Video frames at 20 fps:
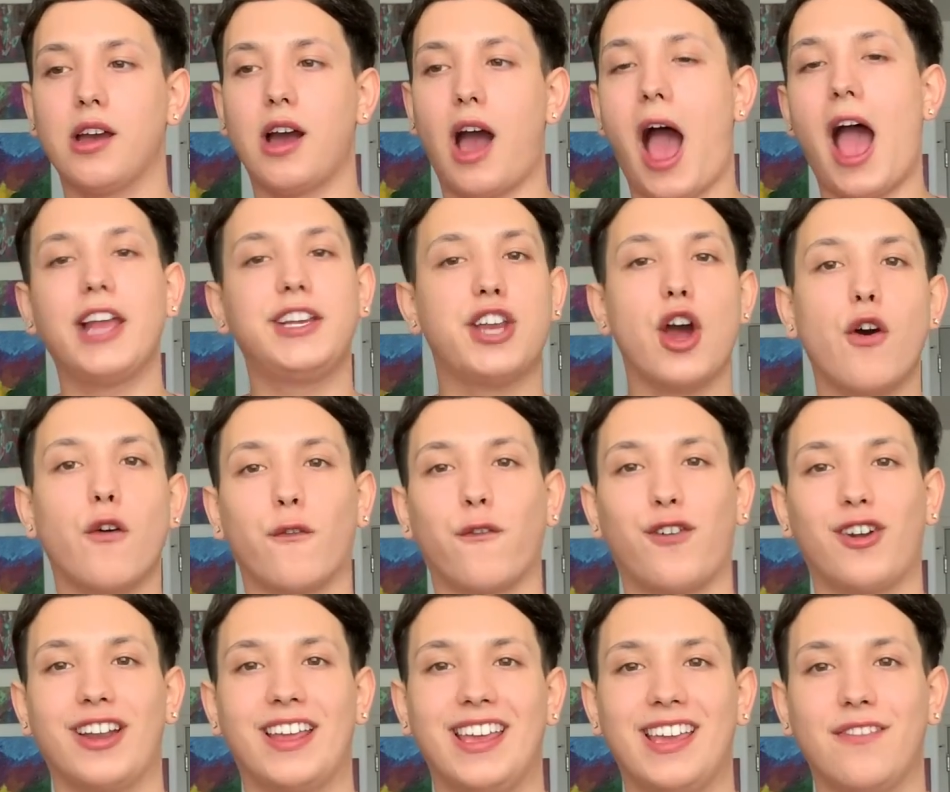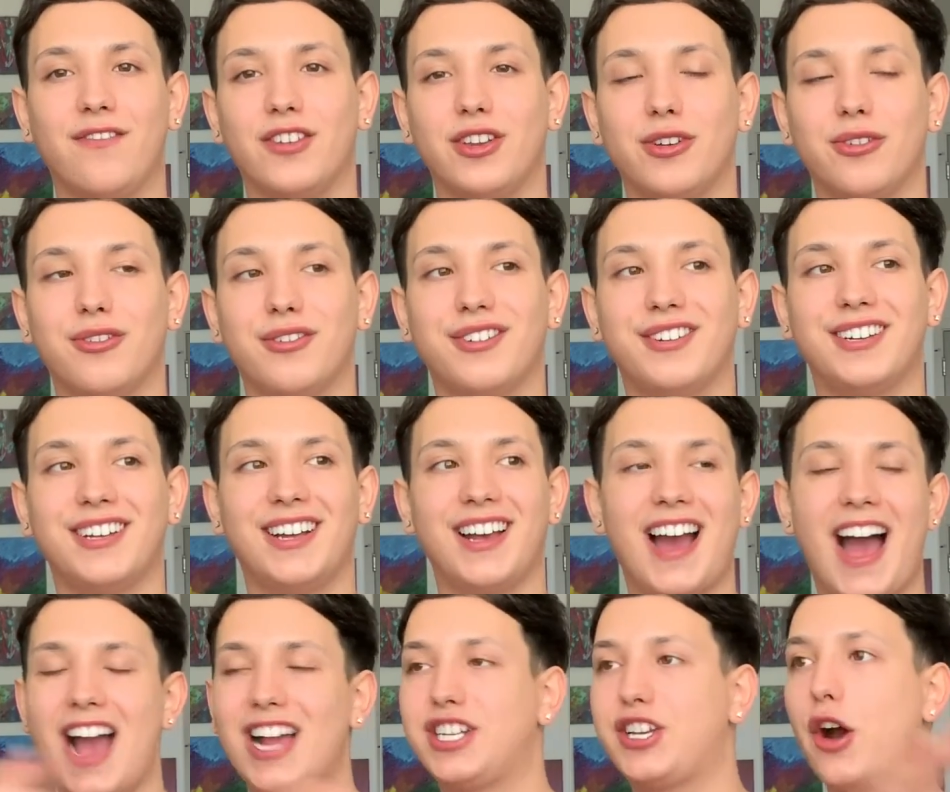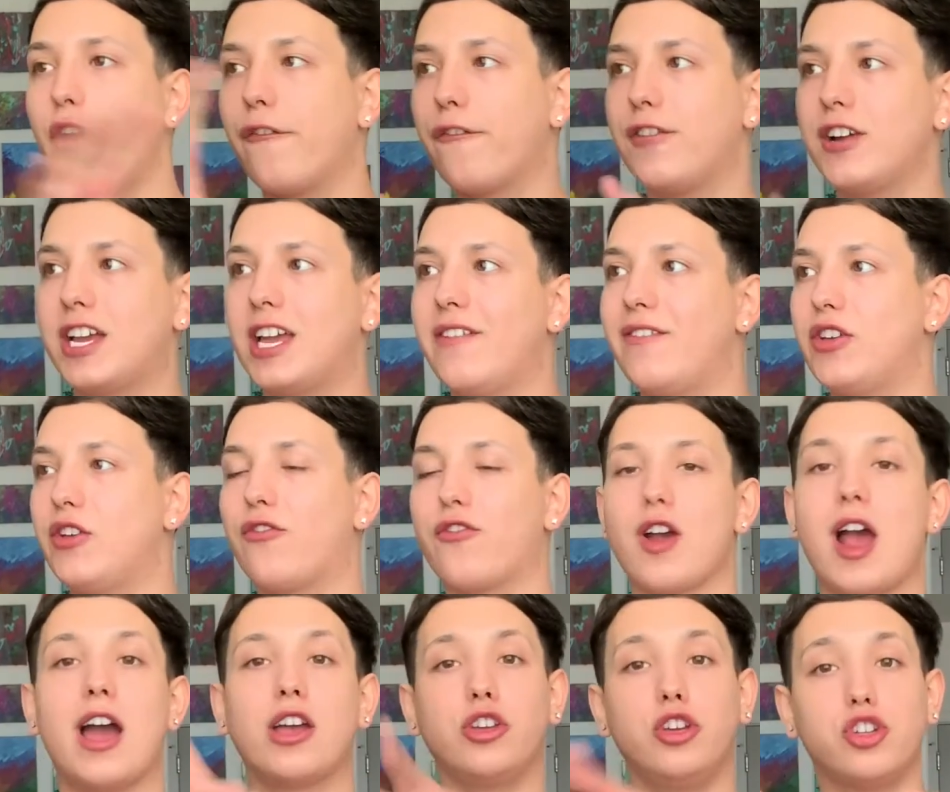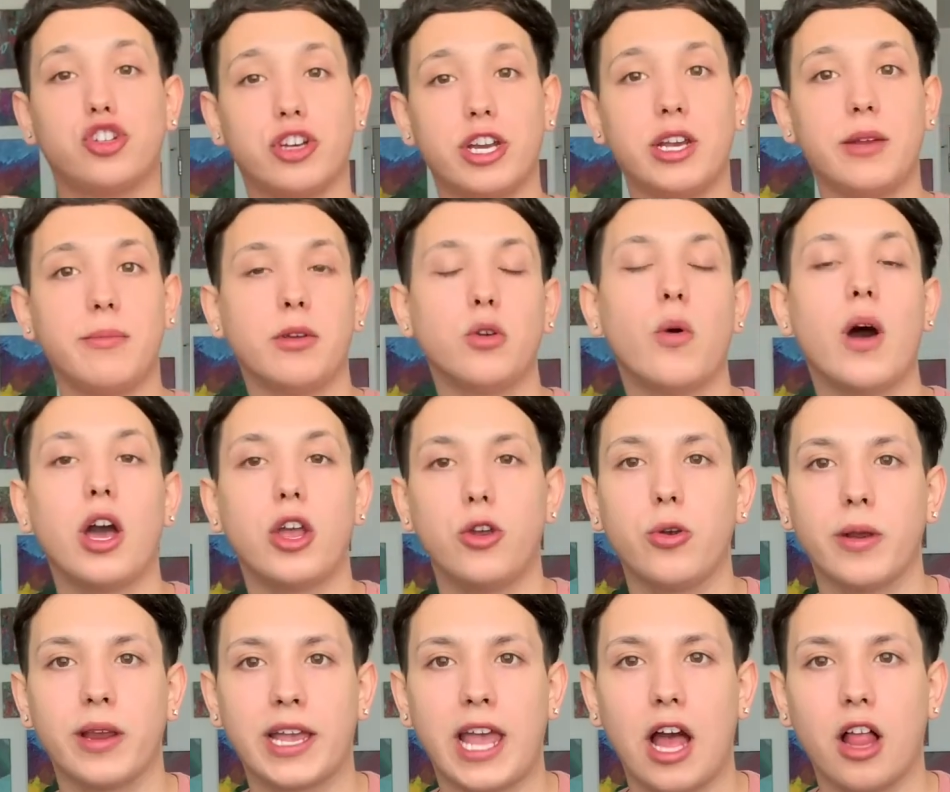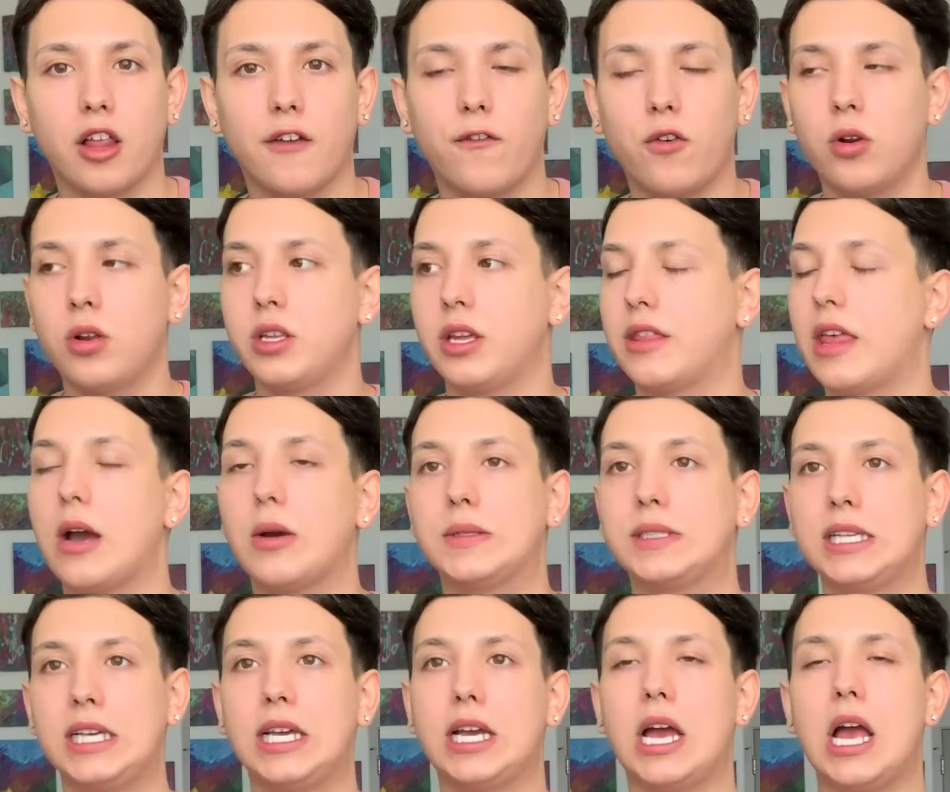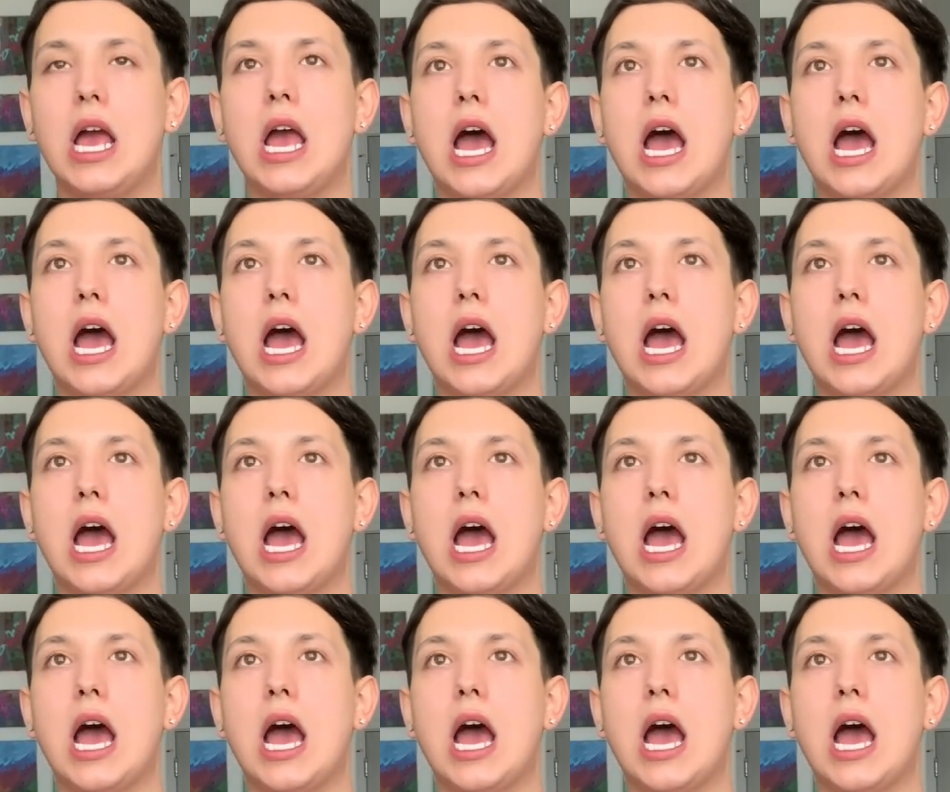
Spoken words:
I don't forgive you. I don't forgive you for how you treated me while you were in California. That was it.